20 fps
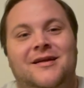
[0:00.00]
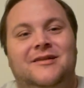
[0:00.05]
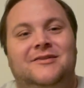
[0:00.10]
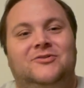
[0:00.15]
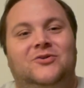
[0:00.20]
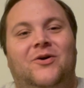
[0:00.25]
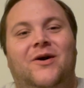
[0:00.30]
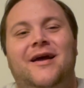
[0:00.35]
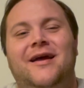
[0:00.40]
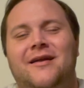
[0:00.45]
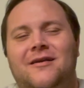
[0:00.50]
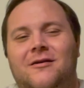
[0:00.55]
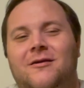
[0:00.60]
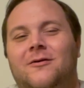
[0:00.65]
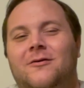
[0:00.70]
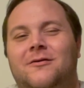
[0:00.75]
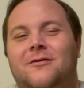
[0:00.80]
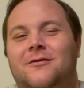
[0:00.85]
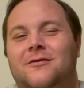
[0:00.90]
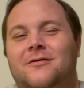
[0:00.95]
So I had
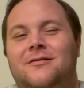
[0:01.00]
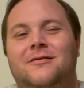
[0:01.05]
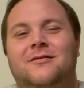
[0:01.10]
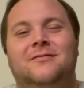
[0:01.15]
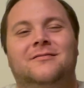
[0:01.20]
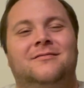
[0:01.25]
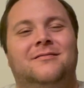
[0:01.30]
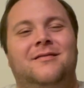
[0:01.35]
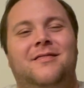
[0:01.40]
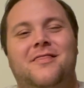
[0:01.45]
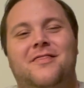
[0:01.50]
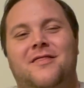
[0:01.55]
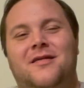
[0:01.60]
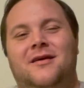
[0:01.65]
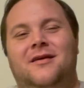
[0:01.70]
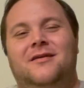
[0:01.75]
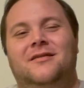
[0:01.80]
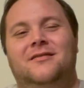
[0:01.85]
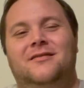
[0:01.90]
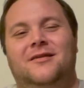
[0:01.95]
heard that,